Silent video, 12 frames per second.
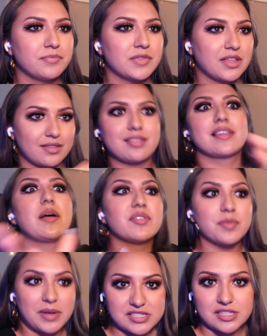Because this is how it's
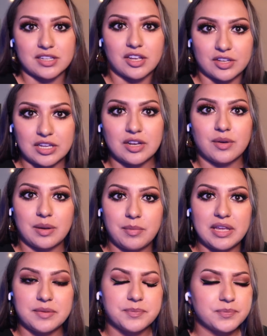meant to look, you know what I
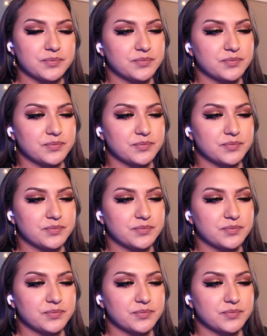mean?